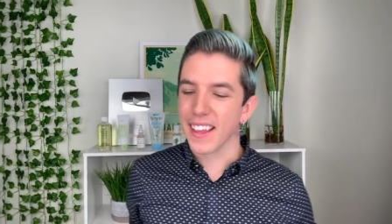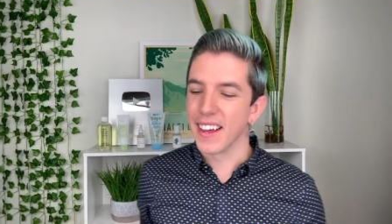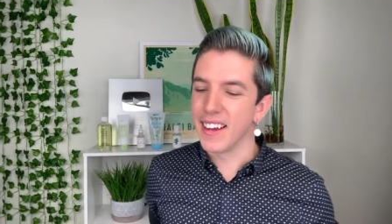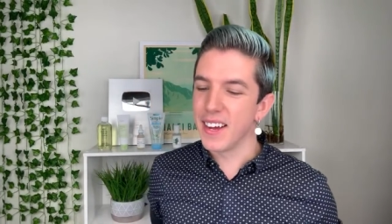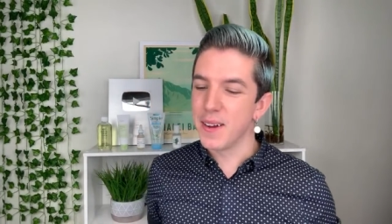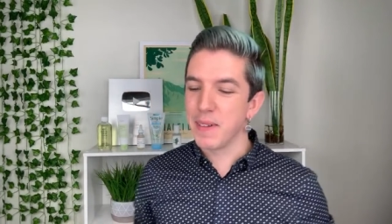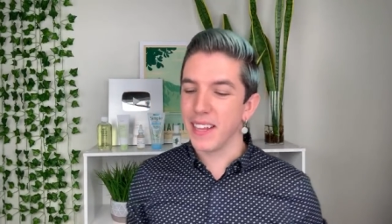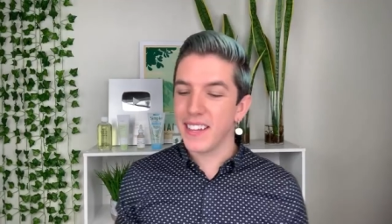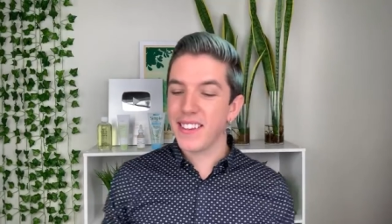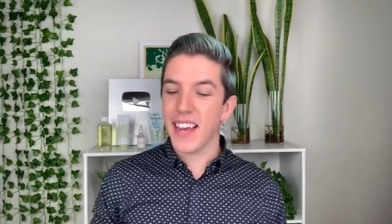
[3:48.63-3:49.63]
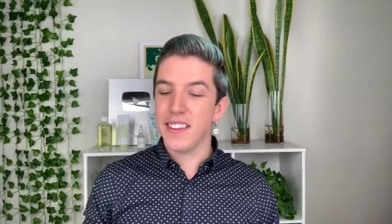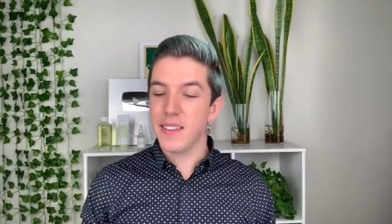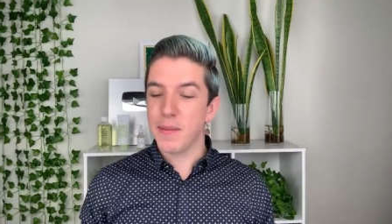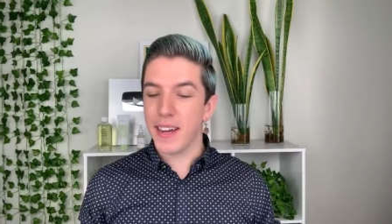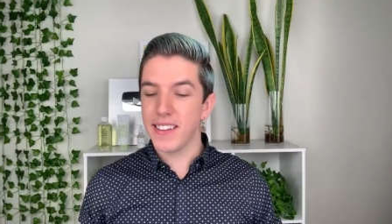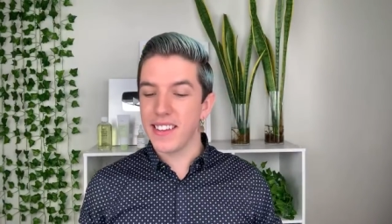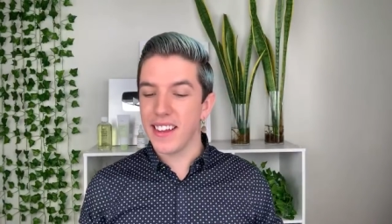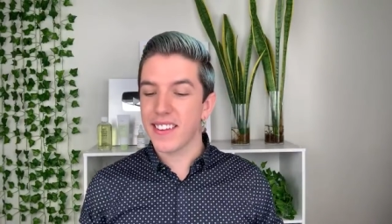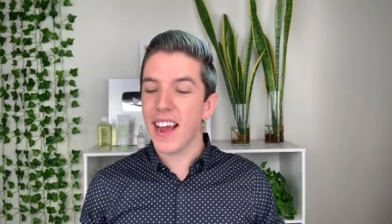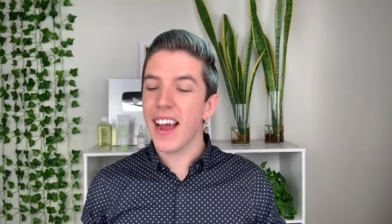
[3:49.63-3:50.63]
Um, let's see, Esteban
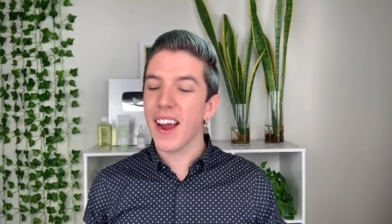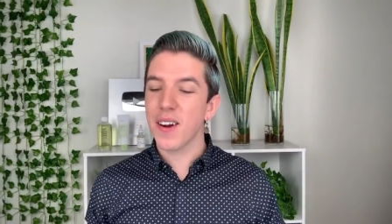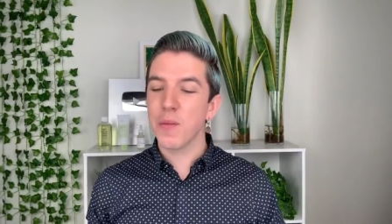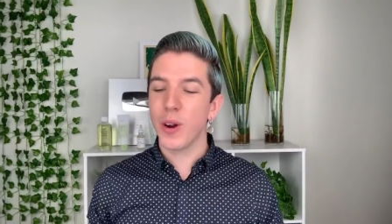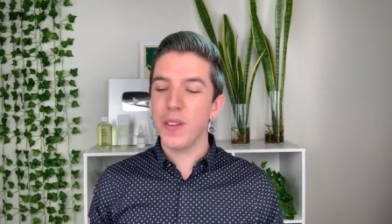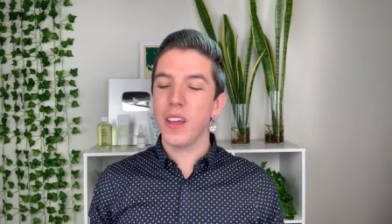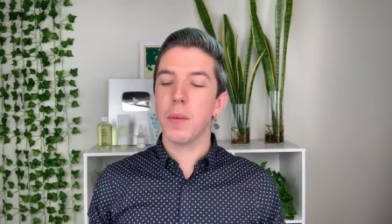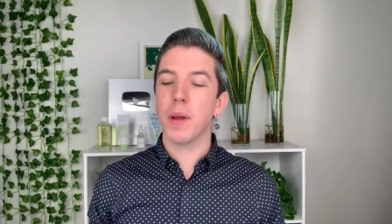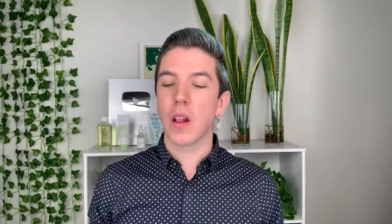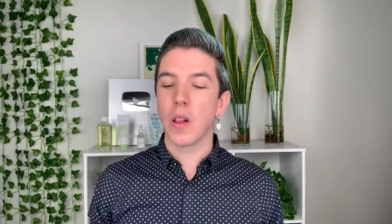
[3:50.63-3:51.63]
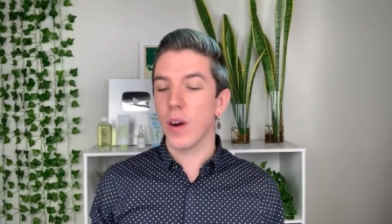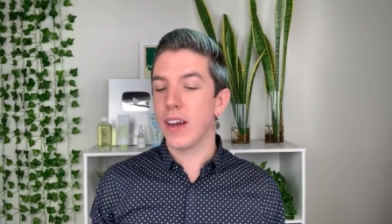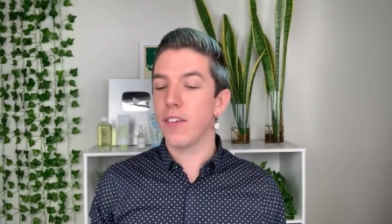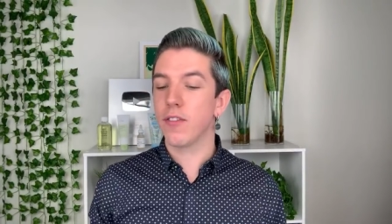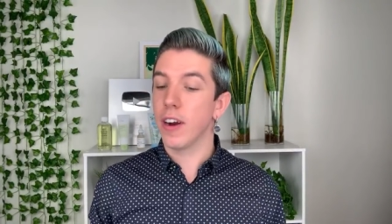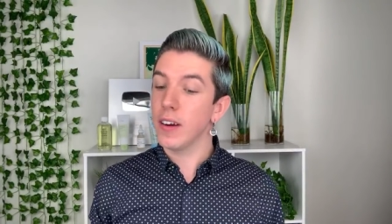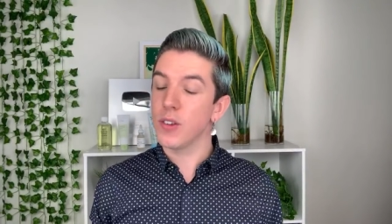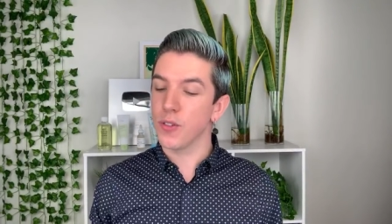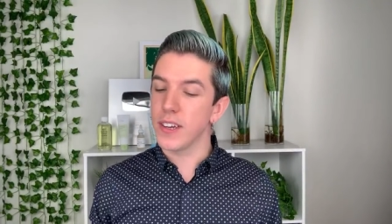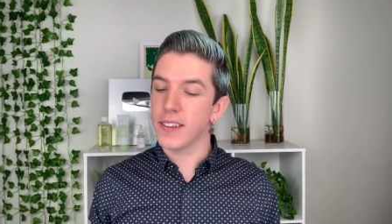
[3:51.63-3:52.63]
says, Hi Hyram, what do you think about the L'Oreal
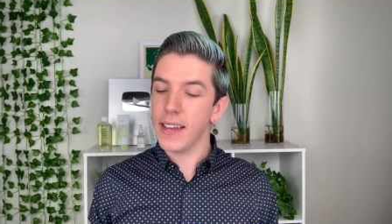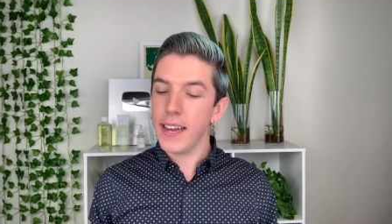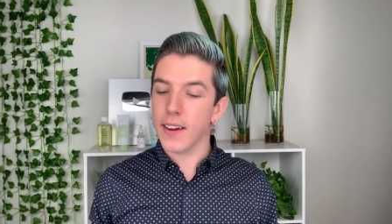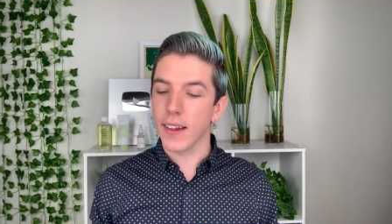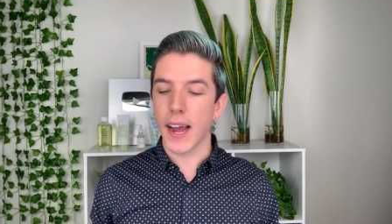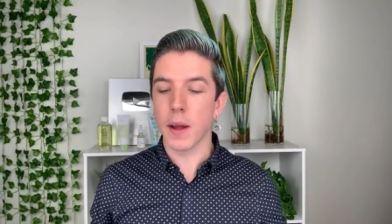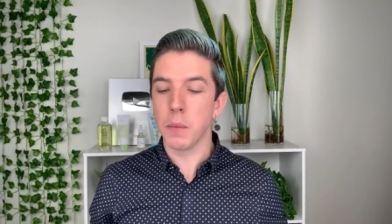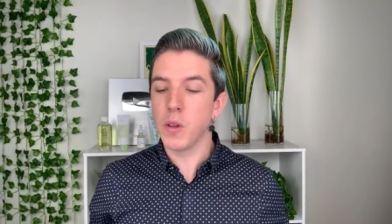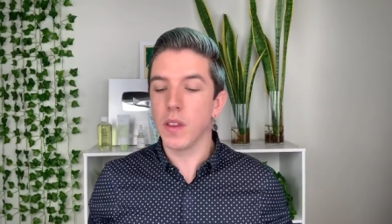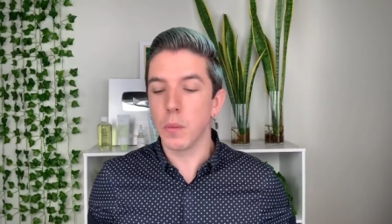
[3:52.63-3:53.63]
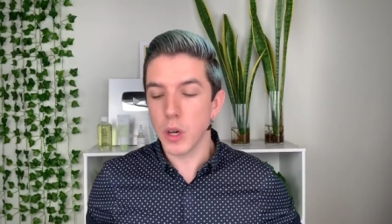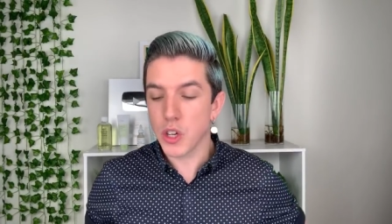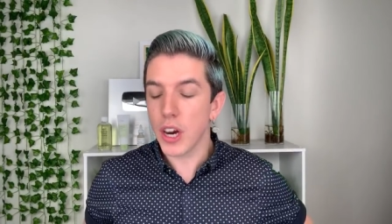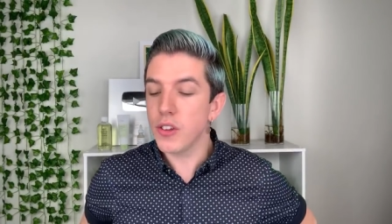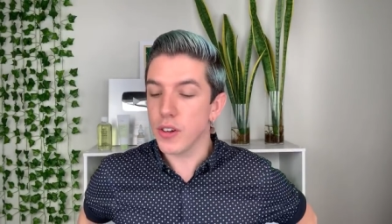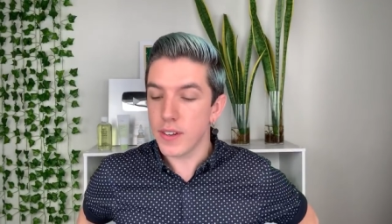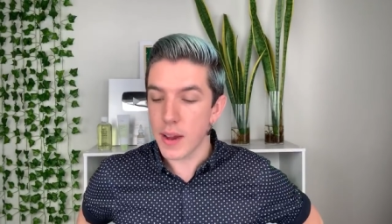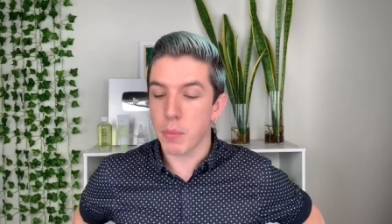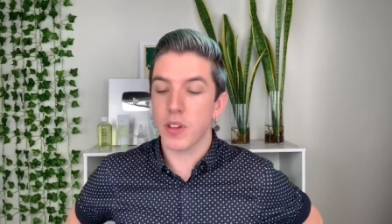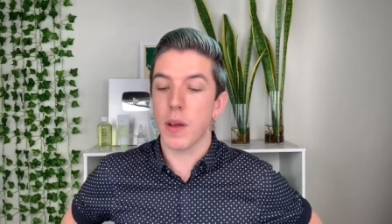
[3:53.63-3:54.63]
fragrance-free skincare line? I'm using the moisturizer and
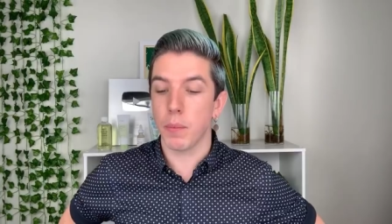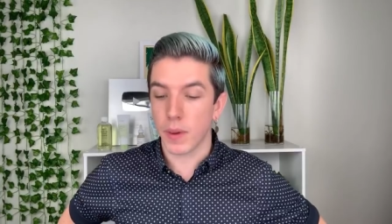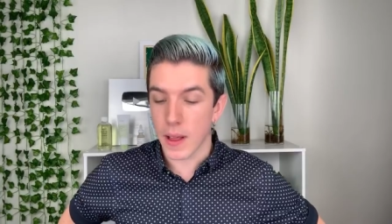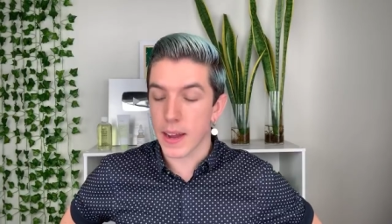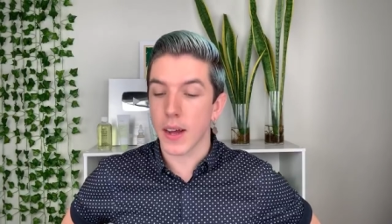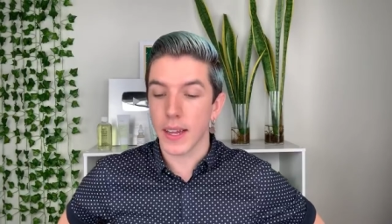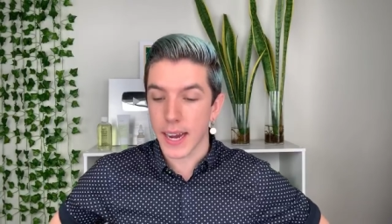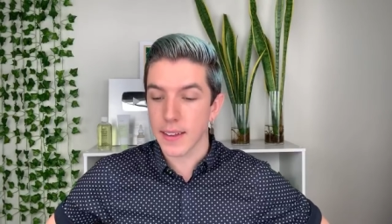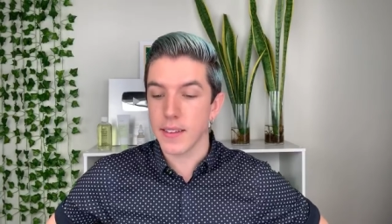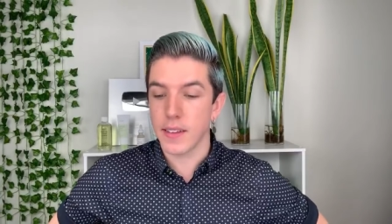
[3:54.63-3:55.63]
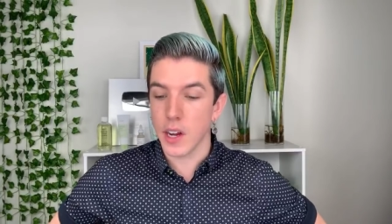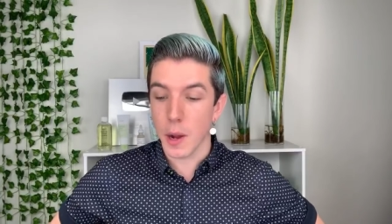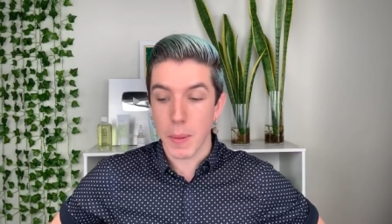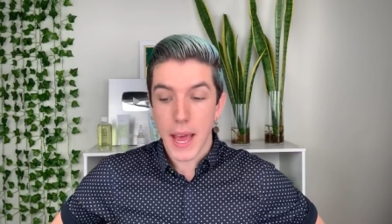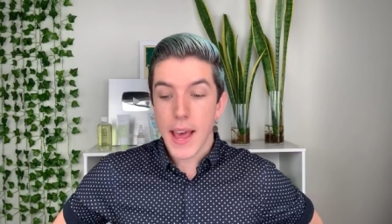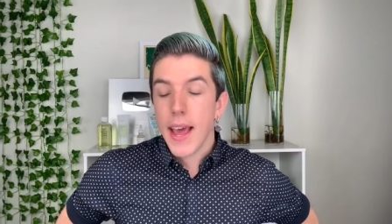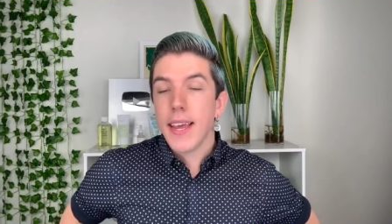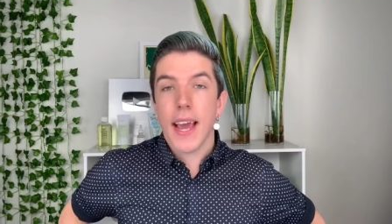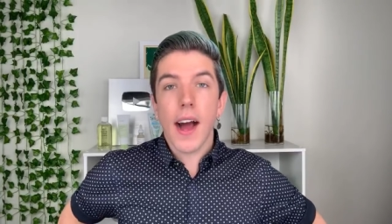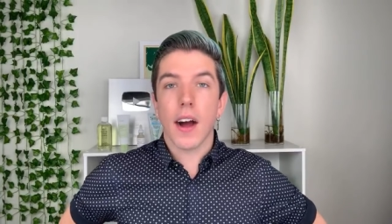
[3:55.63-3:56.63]
10% glycolic acid serum.
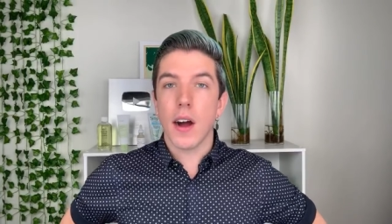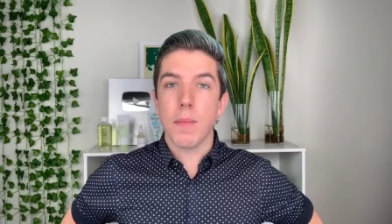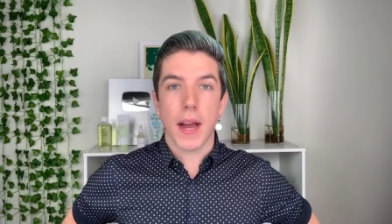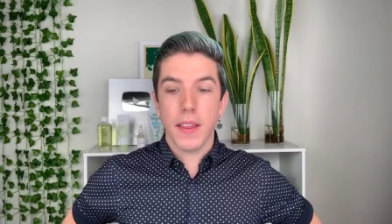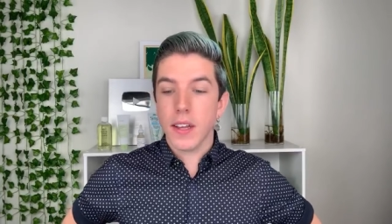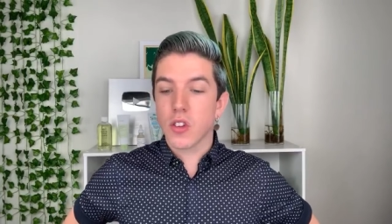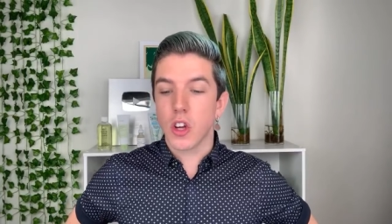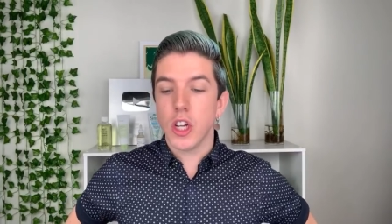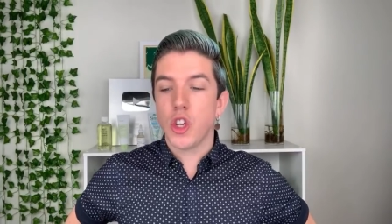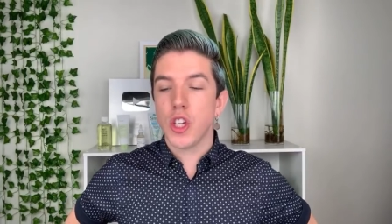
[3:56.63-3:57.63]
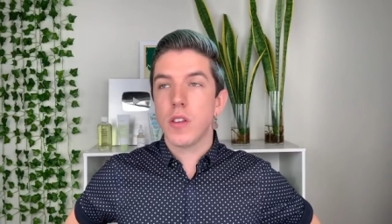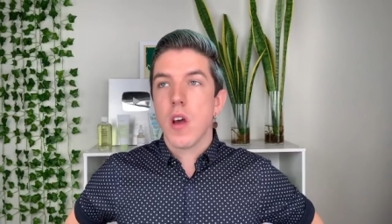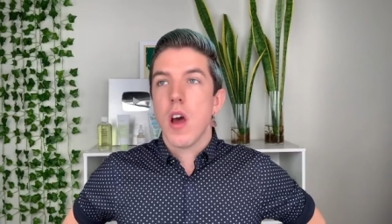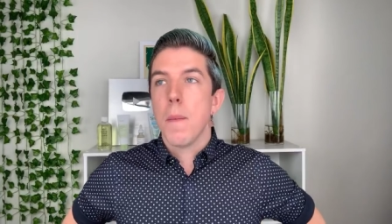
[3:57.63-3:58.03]
Yeah, um, I think it's good. Just